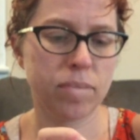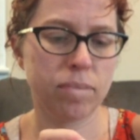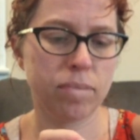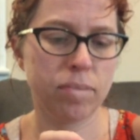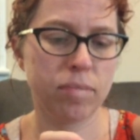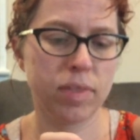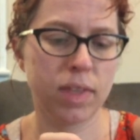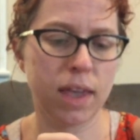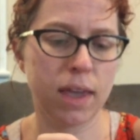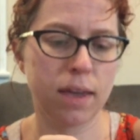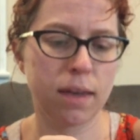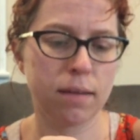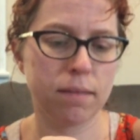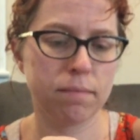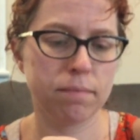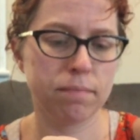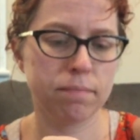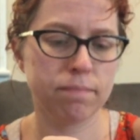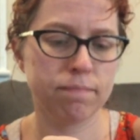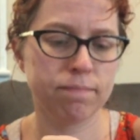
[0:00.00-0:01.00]
Okay.
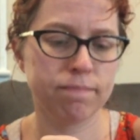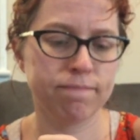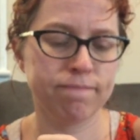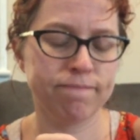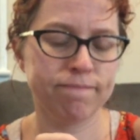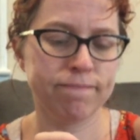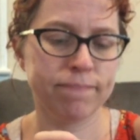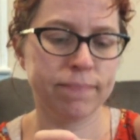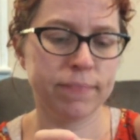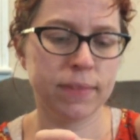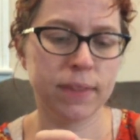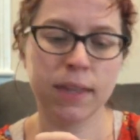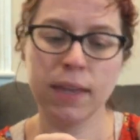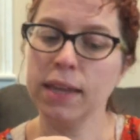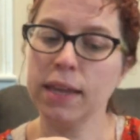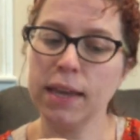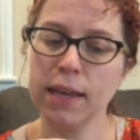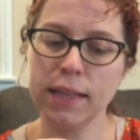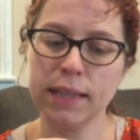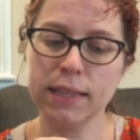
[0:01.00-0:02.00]

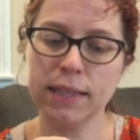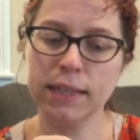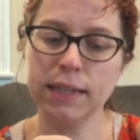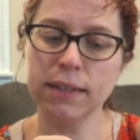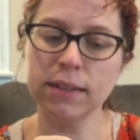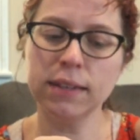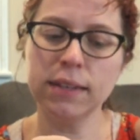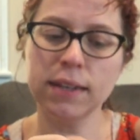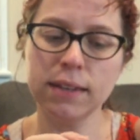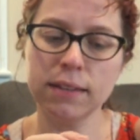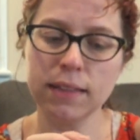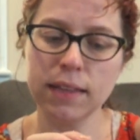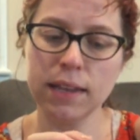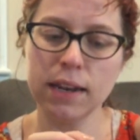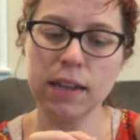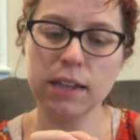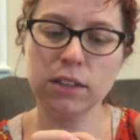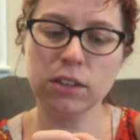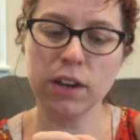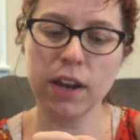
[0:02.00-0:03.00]
Yeah, it still says that
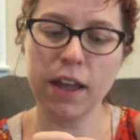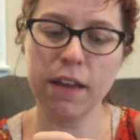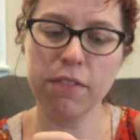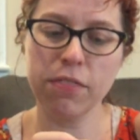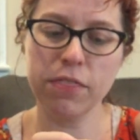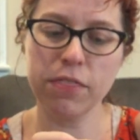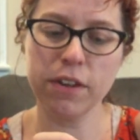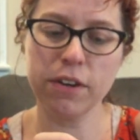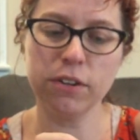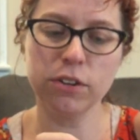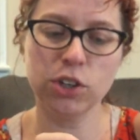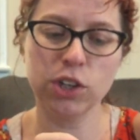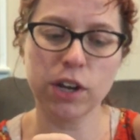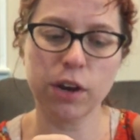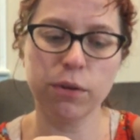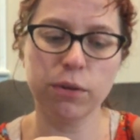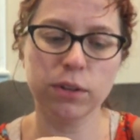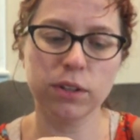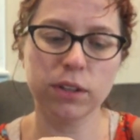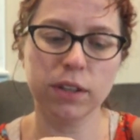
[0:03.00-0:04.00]
it's going to have thunder
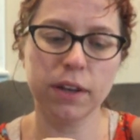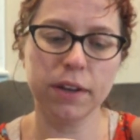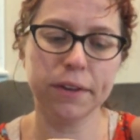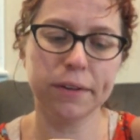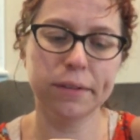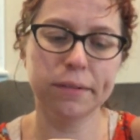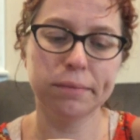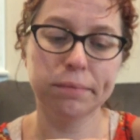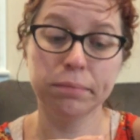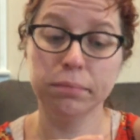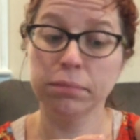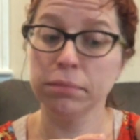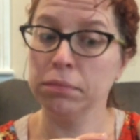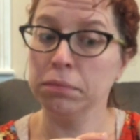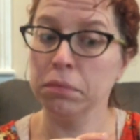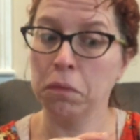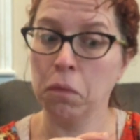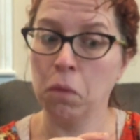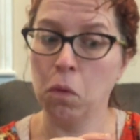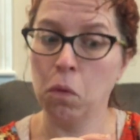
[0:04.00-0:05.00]
showers later.
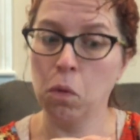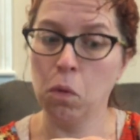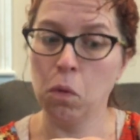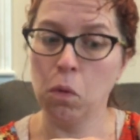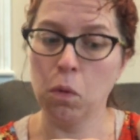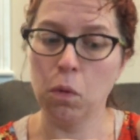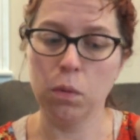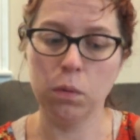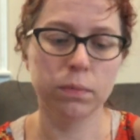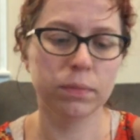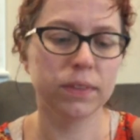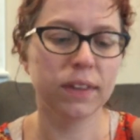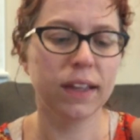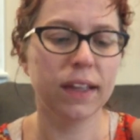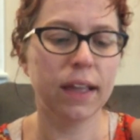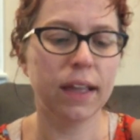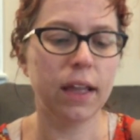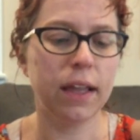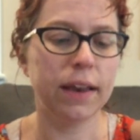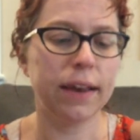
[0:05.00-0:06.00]
Oh.
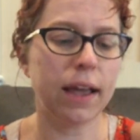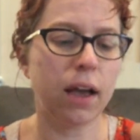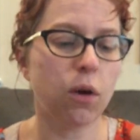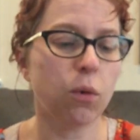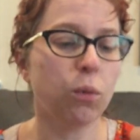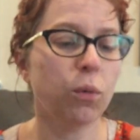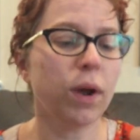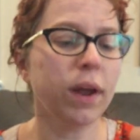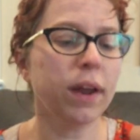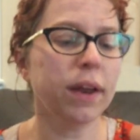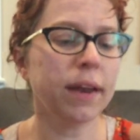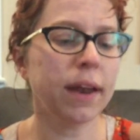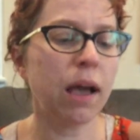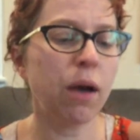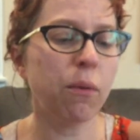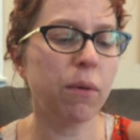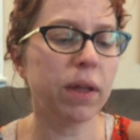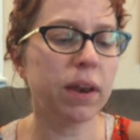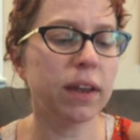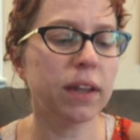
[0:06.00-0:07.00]
Now, right
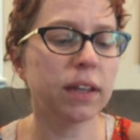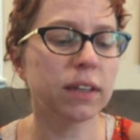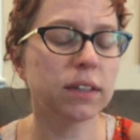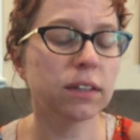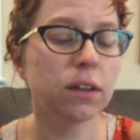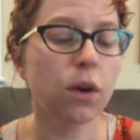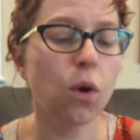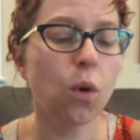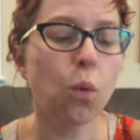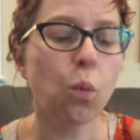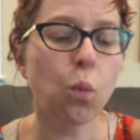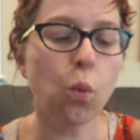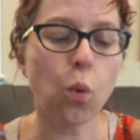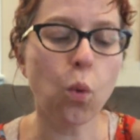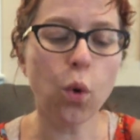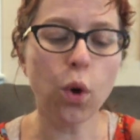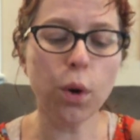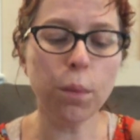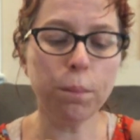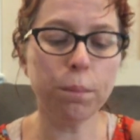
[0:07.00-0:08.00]
now, it is
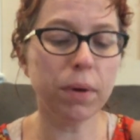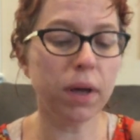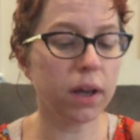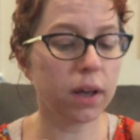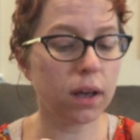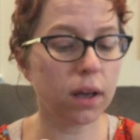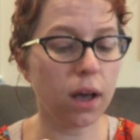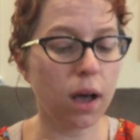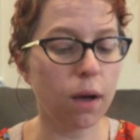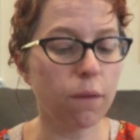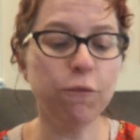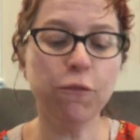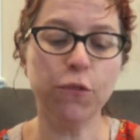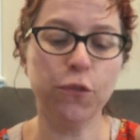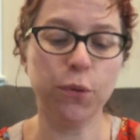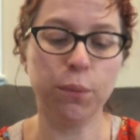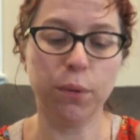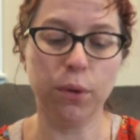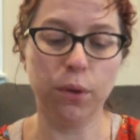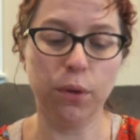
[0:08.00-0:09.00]
warm but
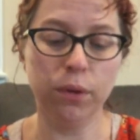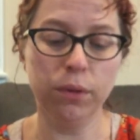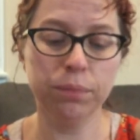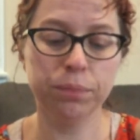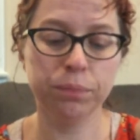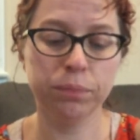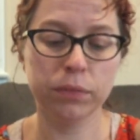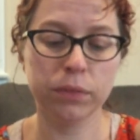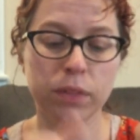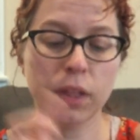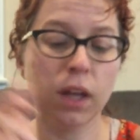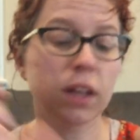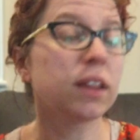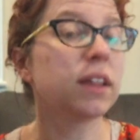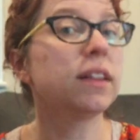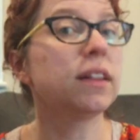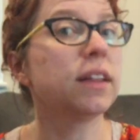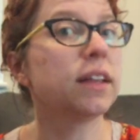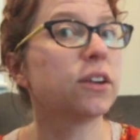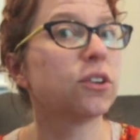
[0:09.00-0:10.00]
comfortable. Luckily,
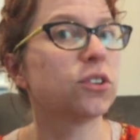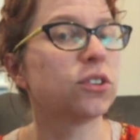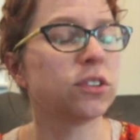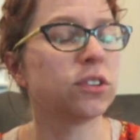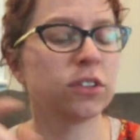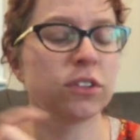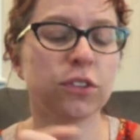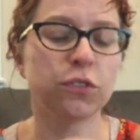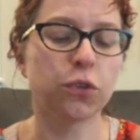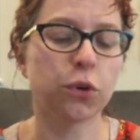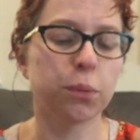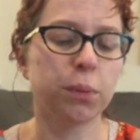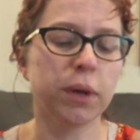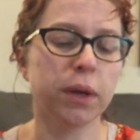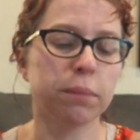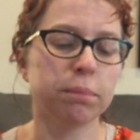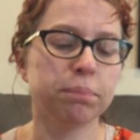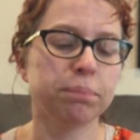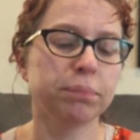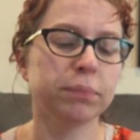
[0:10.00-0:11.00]
the later is until 4
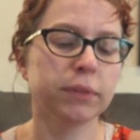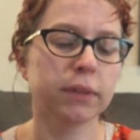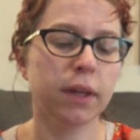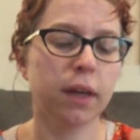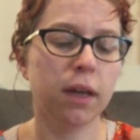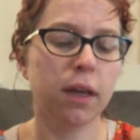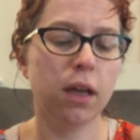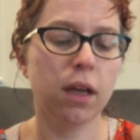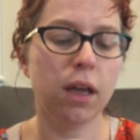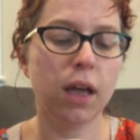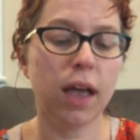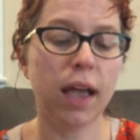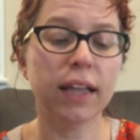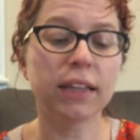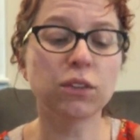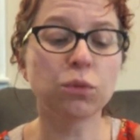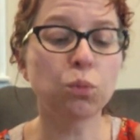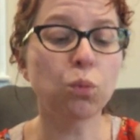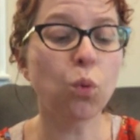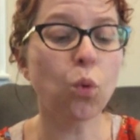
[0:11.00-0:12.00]
p.m.
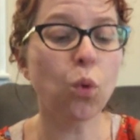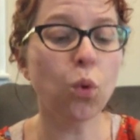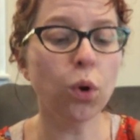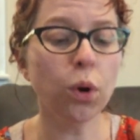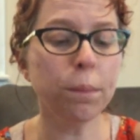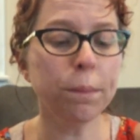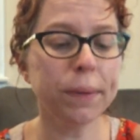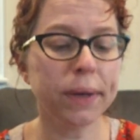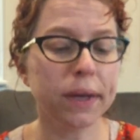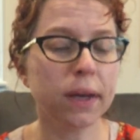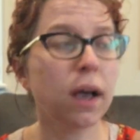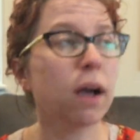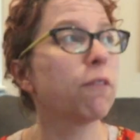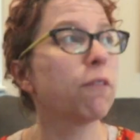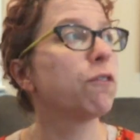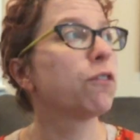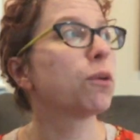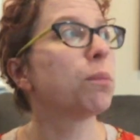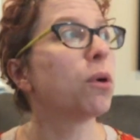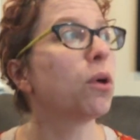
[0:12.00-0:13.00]
It's warm but
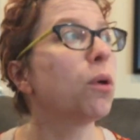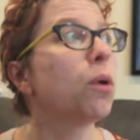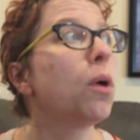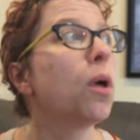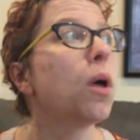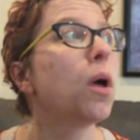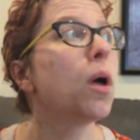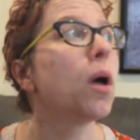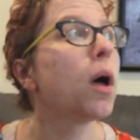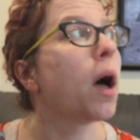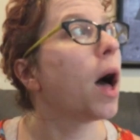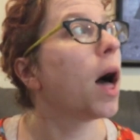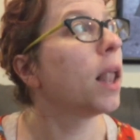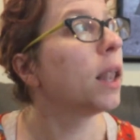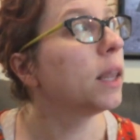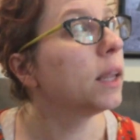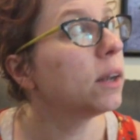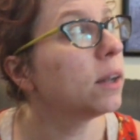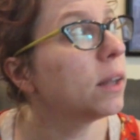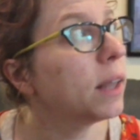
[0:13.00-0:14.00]
comfortable. A
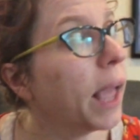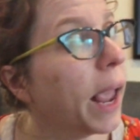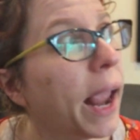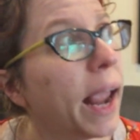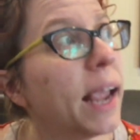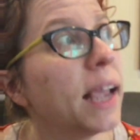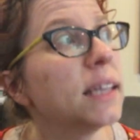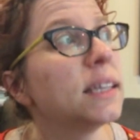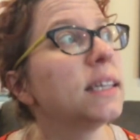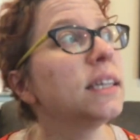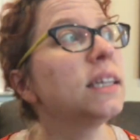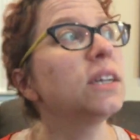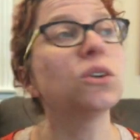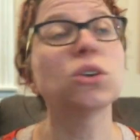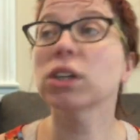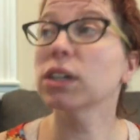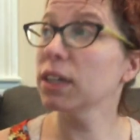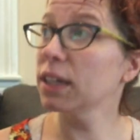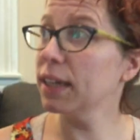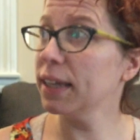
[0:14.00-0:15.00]
little hazy or
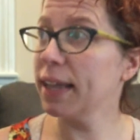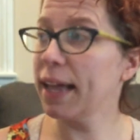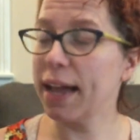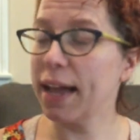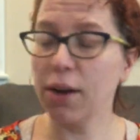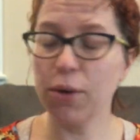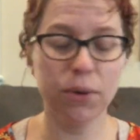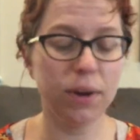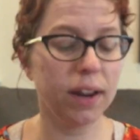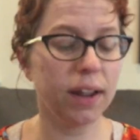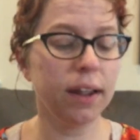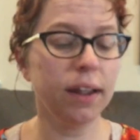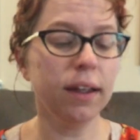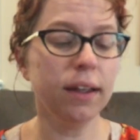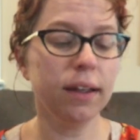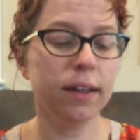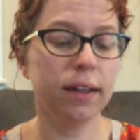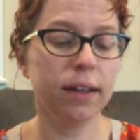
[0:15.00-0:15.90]
cloudy.